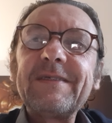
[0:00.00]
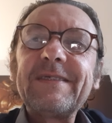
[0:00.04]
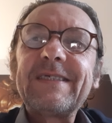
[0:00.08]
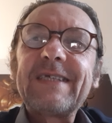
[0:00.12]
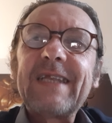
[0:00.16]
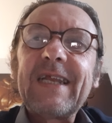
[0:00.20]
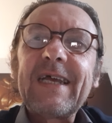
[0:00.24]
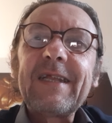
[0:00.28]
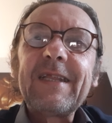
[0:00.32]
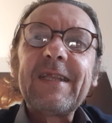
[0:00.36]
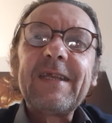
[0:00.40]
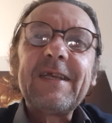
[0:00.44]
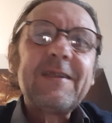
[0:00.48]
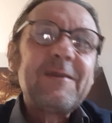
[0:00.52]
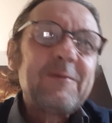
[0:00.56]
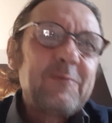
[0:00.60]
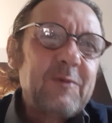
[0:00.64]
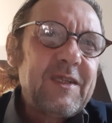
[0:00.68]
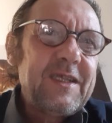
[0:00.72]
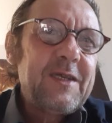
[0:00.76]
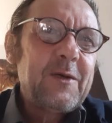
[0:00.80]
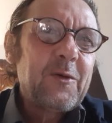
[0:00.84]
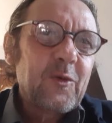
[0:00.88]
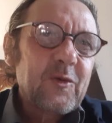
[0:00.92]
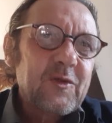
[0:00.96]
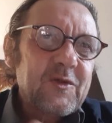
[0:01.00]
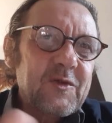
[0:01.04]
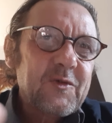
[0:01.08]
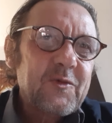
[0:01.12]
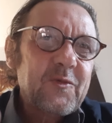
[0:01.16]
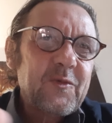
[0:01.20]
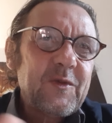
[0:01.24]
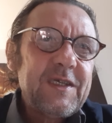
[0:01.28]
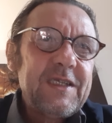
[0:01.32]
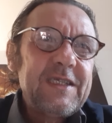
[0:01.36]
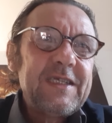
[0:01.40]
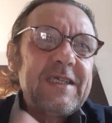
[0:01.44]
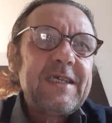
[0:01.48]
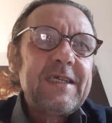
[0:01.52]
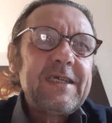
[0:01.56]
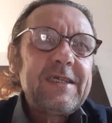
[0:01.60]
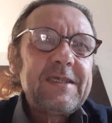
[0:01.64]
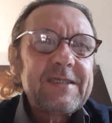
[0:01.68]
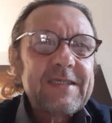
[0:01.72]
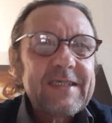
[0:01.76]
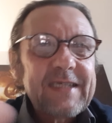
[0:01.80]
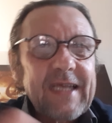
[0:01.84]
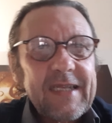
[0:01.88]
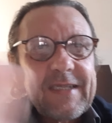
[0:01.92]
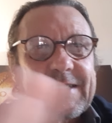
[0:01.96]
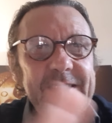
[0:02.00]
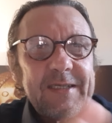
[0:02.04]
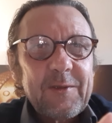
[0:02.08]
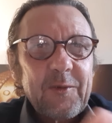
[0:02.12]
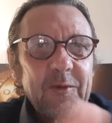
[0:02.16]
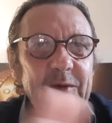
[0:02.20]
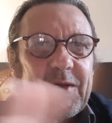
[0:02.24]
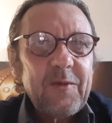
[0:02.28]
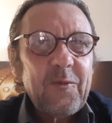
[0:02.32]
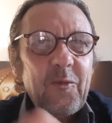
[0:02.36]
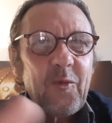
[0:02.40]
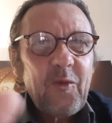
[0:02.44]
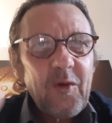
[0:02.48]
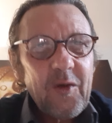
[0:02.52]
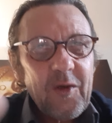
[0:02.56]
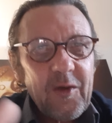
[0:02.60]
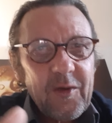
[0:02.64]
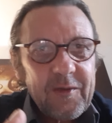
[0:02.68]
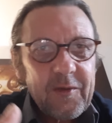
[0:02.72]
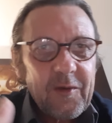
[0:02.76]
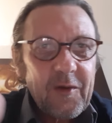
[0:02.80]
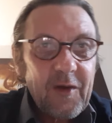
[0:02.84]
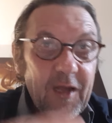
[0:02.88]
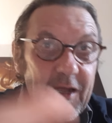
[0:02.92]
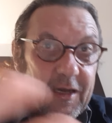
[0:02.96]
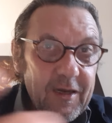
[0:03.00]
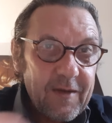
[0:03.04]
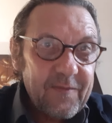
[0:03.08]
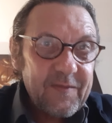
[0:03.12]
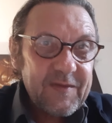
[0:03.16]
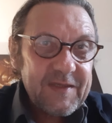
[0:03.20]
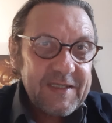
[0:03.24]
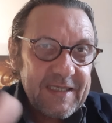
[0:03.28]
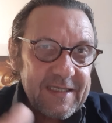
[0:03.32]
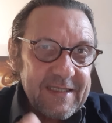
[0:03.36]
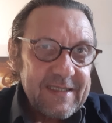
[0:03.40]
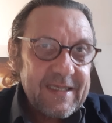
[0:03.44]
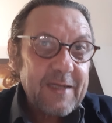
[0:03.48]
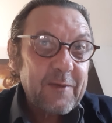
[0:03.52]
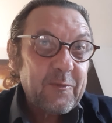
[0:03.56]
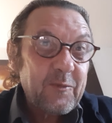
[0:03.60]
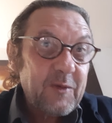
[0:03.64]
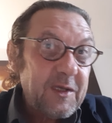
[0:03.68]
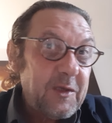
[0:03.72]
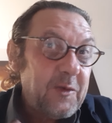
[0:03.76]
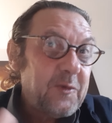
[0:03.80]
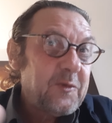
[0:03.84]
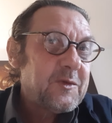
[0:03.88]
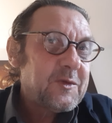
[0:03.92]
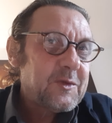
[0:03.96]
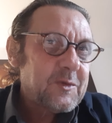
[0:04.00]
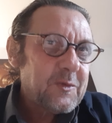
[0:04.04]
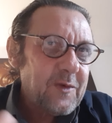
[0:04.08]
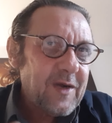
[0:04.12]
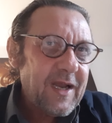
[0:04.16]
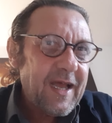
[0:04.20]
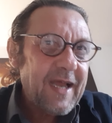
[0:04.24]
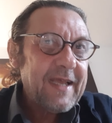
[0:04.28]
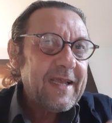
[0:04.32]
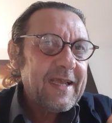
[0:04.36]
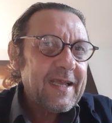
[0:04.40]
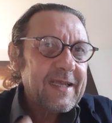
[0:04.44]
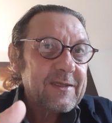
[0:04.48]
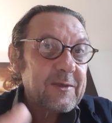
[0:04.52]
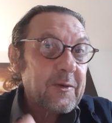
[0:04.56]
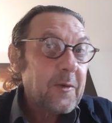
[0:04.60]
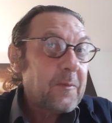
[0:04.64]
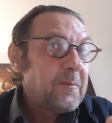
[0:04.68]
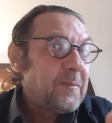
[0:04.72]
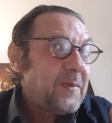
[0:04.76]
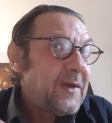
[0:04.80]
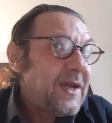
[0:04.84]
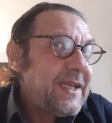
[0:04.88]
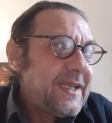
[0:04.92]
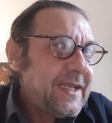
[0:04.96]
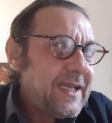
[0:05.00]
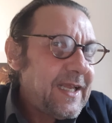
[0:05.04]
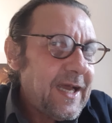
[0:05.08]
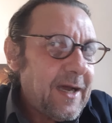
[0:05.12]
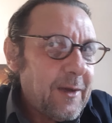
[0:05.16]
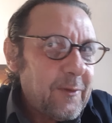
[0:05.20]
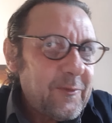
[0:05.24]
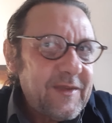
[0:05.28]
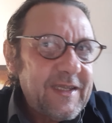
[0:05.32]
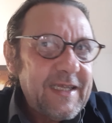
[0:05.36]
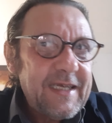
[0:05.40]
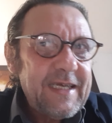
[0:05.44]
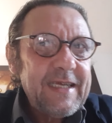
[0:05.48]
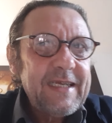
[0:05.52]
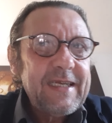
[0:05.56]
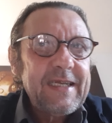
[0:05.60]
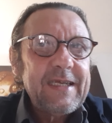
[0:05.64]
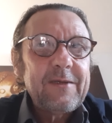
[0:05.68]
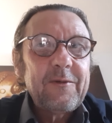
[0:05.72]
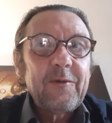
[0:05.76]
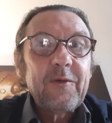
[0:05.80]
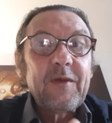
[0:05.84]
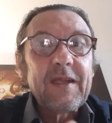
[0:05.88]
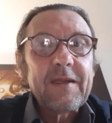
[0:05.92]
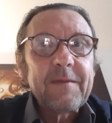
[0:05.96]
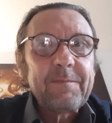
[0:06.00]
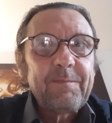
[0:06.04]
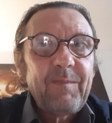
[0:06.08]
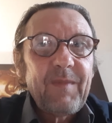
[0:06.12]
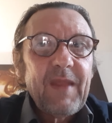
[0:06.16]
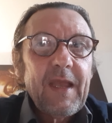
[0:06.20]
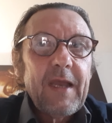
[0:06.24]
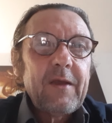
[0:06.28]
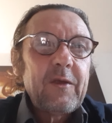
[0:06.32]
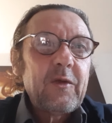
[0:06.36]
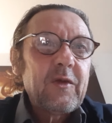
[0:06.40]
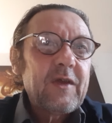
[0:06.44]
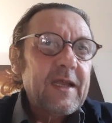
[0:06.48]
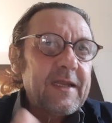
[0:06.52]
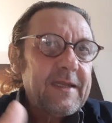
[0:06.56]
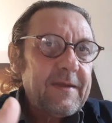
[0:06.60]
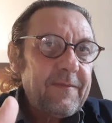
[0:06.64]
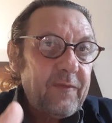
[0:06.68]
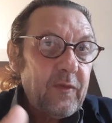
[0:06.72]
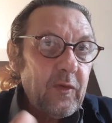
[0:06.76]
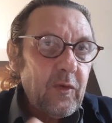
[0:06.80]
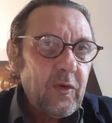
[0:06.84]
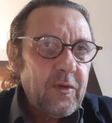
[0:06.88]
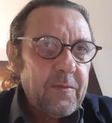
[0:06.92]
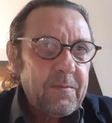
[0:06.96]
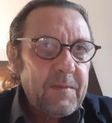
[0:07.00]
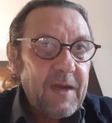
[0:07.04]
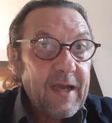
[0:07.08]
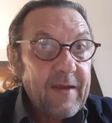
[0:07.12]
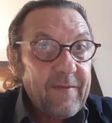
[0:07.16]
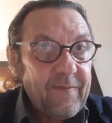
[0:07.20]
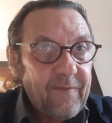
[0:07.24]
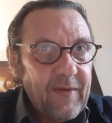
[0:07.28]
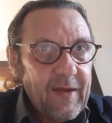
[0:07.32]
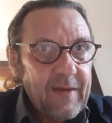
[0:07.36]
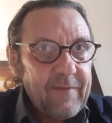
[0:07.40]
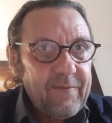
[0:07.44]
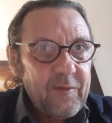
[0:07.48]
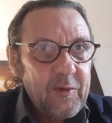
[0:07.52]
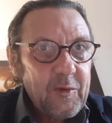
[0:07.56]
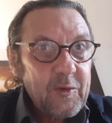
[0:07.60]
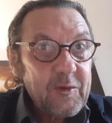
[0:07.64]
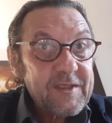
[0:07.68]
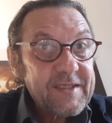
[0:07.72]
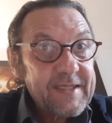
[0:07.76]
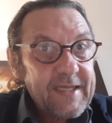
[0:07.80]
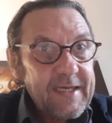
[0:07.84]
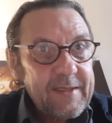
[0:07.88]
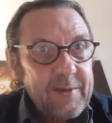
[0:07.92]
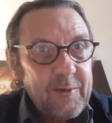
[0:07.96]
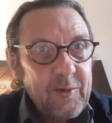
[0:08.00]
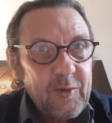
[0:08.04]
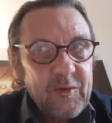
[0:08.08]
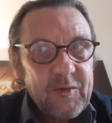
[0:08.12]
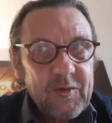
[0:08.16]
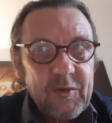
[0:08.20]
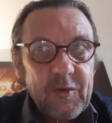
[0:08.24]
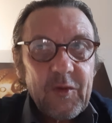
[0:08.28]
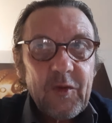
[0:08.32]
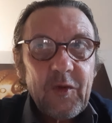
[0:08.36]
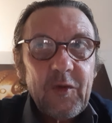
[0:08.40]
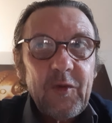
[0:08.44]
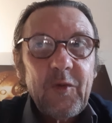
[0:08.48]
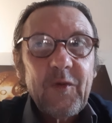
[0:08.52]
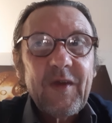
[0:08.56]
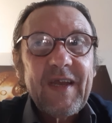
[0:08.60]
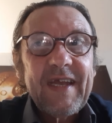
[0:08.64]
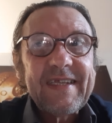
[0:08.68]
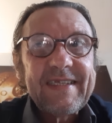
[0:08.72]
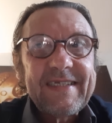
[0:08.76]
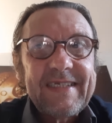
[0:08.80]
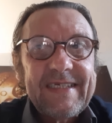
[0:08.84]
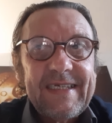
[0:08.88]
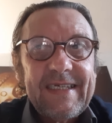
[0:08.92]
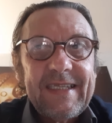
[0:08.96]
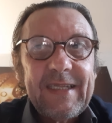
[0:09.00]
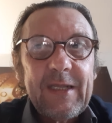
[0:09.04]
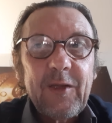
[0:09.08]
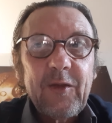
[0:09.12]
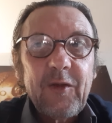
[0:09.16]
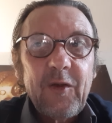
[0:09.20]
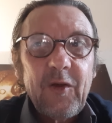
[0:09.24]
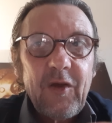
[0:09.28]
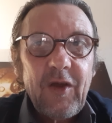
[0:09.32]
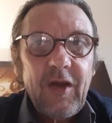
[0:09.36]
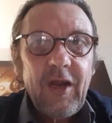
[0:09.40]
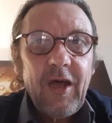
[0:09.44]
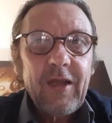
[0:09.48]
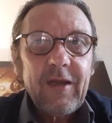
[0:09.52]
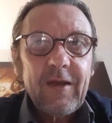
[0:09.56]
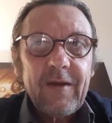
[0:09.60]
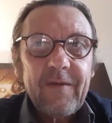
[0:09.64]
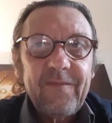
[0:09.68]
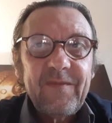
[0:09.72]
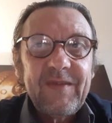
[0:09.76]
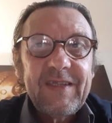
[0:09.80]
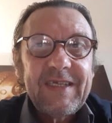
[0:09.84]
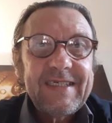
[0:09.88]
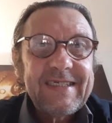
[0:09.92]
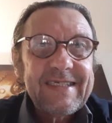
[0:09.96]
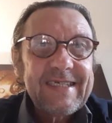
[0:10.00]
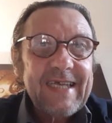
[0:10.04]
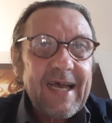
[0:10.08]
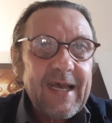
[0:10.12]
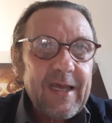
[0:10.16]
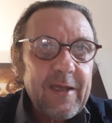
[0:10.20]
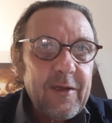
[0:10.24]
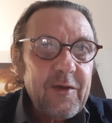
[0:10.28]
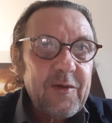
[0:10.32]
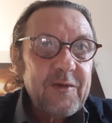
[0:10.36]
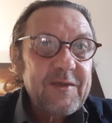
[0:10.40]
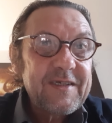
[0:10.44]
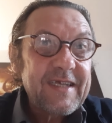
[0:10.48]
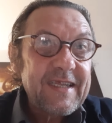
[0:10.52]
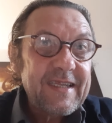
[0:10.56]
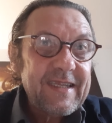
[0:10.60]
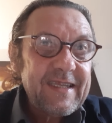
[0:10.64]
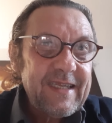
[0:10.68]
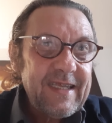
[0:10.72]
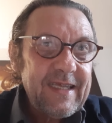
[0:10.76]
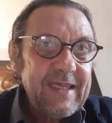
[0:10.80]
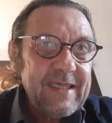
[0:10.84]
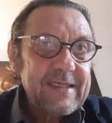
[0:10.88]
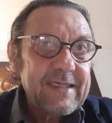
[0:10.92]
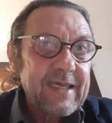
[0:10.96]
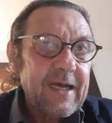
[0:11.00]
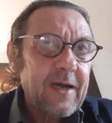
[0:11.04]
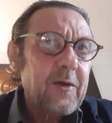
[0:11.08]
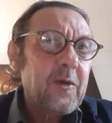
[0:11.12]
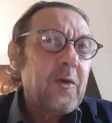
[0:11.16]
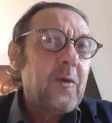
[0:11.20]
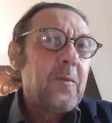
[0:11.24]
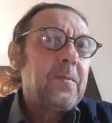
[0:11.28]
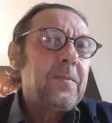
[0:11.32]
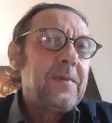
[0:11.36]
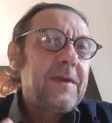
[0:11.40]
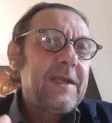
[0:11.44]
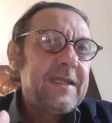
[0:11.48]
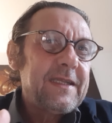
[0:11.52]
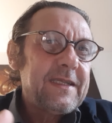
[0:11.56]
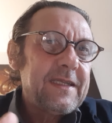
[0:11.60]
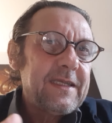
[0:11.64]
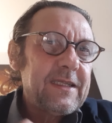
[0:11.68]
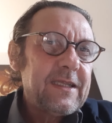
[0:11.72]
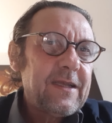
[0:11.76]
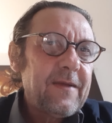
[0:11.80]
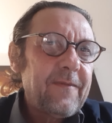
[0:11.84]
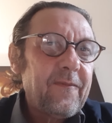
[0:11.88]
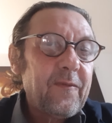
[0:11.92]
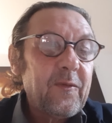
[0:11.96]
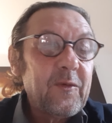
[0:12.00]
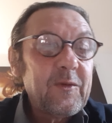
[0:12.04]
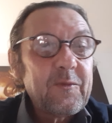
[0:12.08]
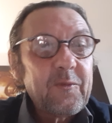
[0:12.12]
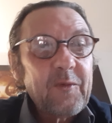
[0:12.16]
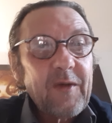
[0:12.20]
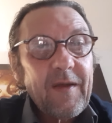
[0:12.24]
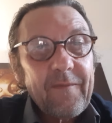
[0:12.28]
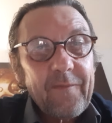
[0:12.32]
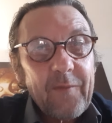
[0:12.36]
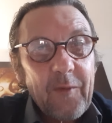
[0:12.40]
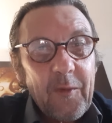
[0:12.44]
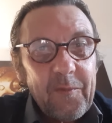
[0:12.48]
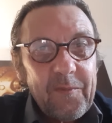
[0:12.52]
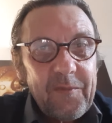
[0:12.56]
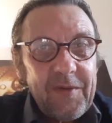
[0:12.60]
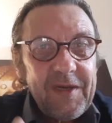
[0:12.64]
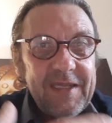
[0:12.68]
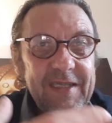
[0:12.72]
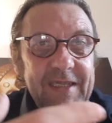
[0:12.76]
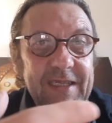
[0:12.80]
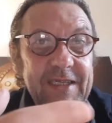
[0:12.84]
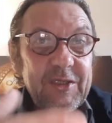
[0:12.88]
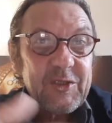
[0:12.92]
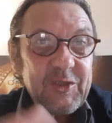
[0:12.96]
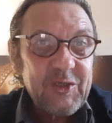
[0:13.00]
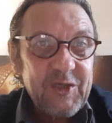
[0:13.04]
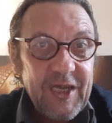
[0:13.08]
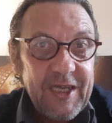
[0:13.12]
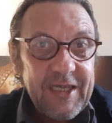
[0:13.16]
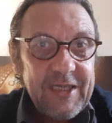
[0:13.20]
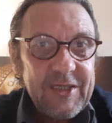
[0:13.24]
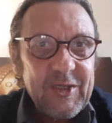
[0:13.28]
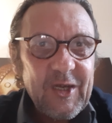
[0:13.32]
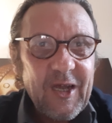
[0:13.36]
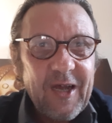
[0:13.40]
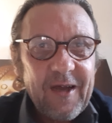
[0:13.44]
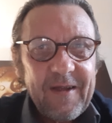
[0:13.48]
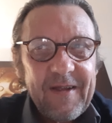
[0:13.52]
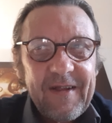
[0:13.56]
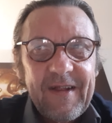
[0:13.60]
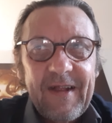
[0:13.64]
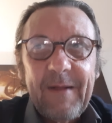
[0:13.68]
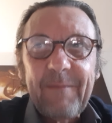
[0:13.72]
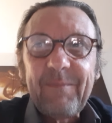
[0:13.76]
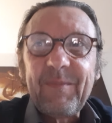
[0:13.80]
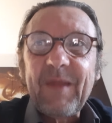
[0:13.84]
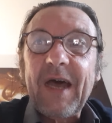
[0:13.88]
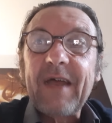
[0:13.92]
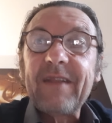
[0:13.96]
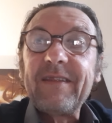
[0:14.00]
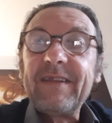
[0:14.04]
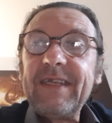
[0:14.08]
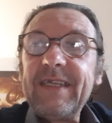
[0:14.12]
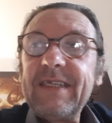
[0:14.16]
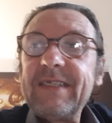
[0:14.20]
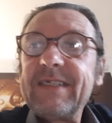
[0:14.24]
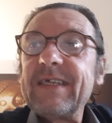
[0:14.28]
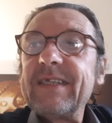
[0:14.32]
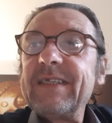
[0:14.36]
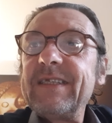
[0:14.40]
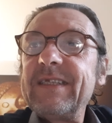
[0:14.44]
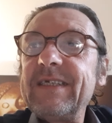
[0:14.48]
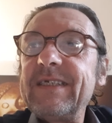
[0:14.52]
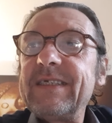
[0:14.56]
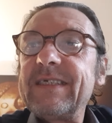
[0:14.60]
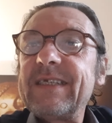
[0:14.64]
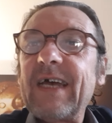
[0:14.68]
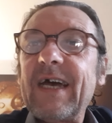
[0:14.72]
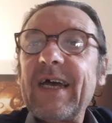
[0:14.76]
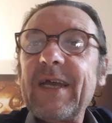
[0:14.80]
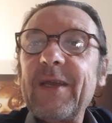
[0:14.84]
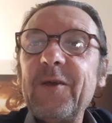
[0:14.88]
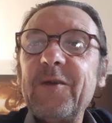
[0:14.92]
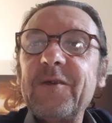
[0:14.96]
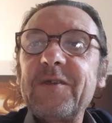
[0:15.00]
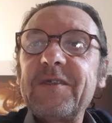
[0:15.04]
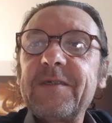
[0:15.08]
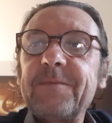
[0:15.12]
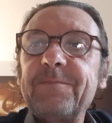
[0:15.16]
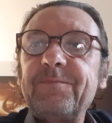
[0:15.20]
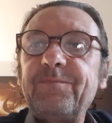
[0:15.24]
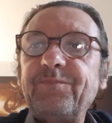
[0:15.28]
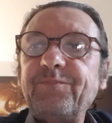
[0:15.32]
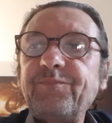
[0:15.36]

It's like the old 3D sensory world. A lot of things that we used to like are completely outdated. You can if you look back 5 years, 10 years ago, you can see that a lot of desires and needs are completely different. We have completely changed our needs and desires.